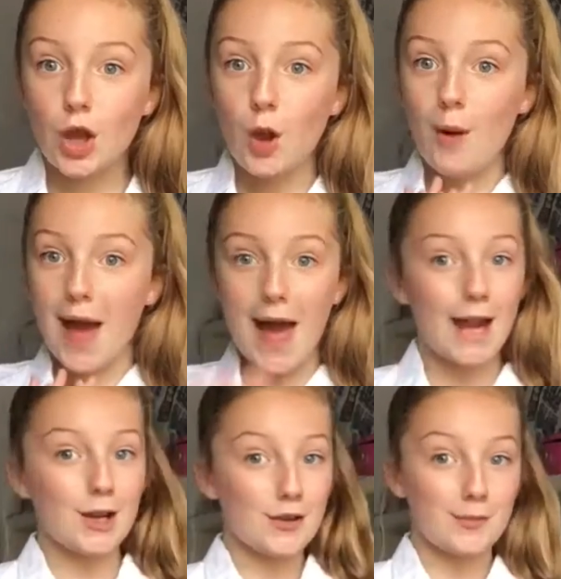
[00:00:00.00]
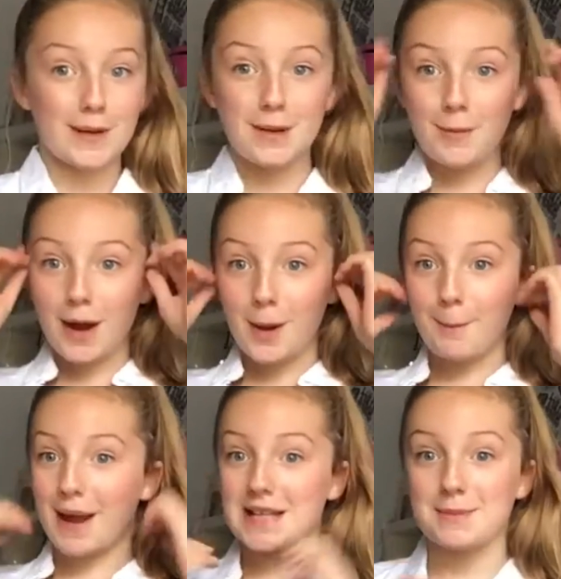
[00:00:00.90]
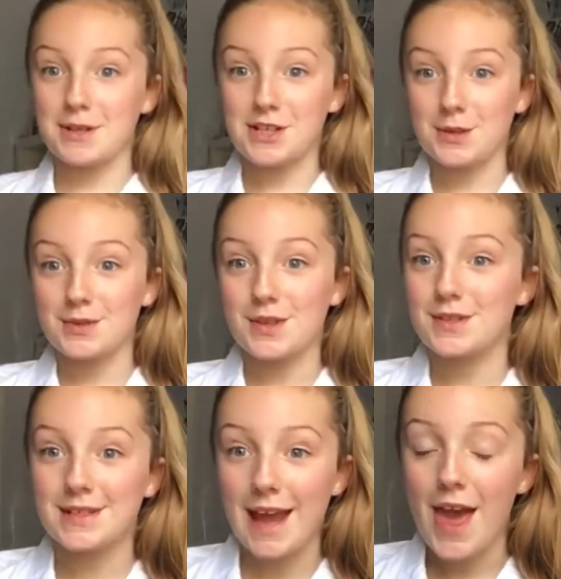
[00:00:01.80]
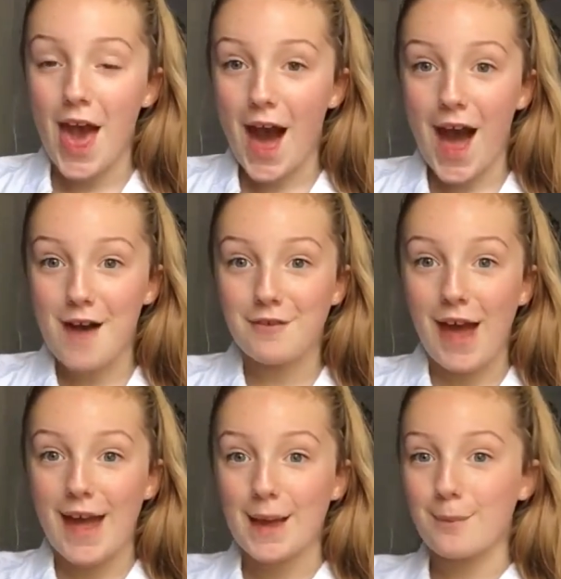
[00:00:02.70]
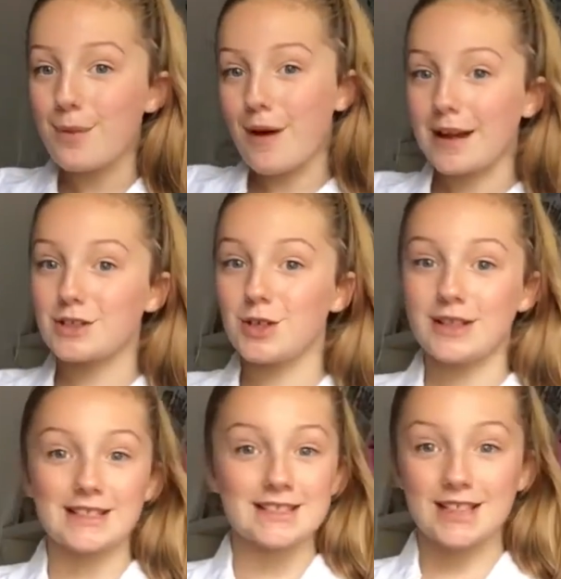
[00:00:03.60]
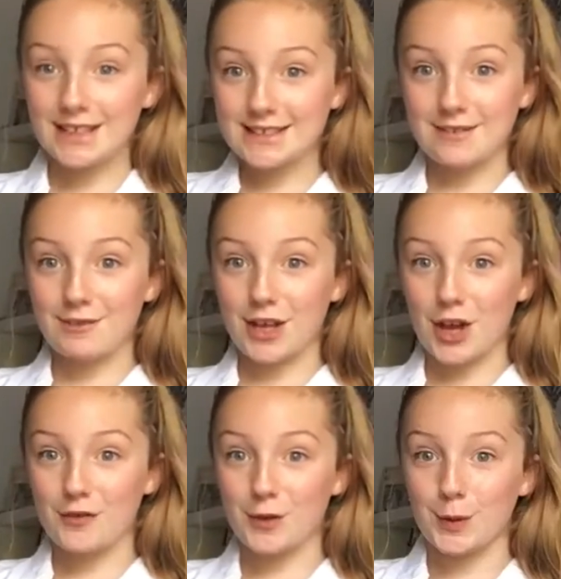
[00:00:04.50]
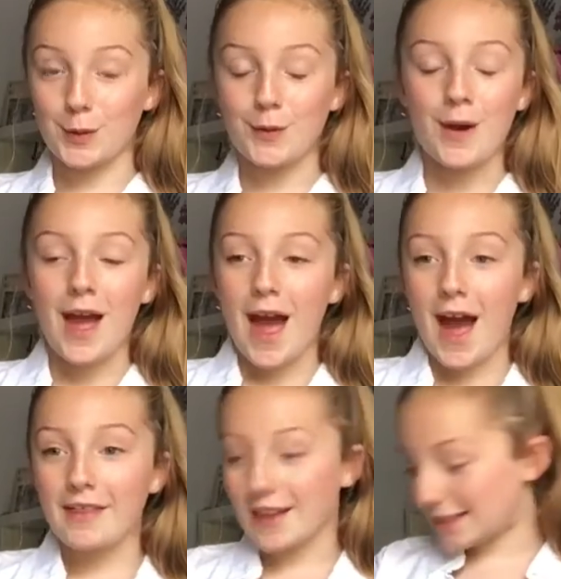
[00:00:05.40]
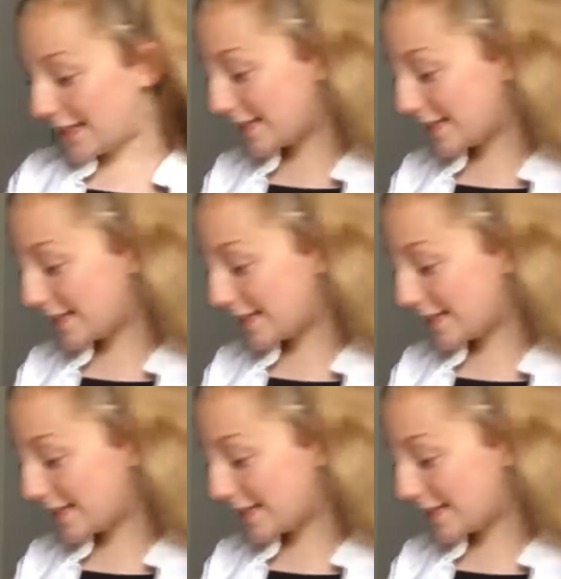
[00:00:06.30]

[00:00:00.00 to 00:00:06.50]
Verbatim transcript: So hello everybody, welcome back to my channel. So today I have a brand new exciting video for you all and that